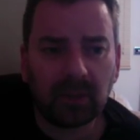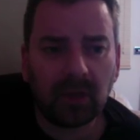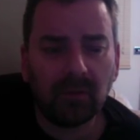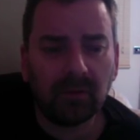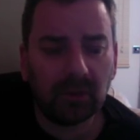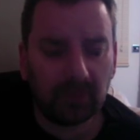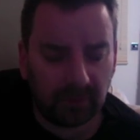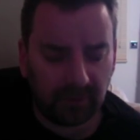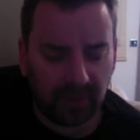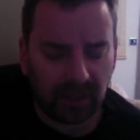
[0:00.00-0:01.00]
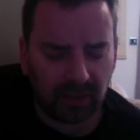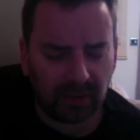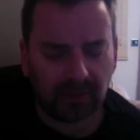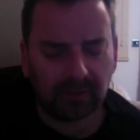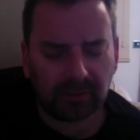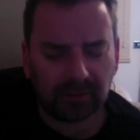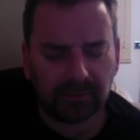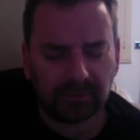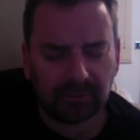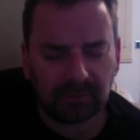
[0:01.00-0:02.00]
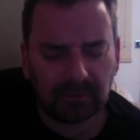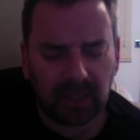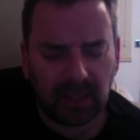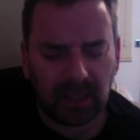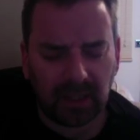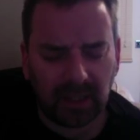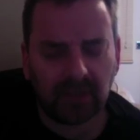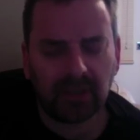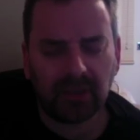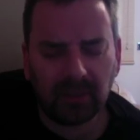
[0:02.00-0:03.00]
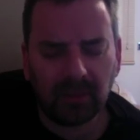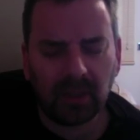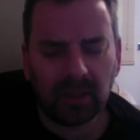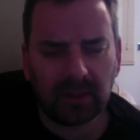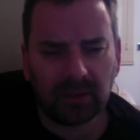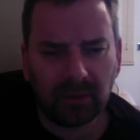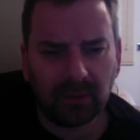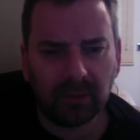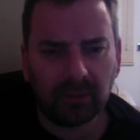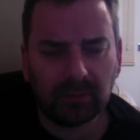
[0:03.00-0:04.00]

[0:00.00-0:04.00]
convoluted fashion of HDMI to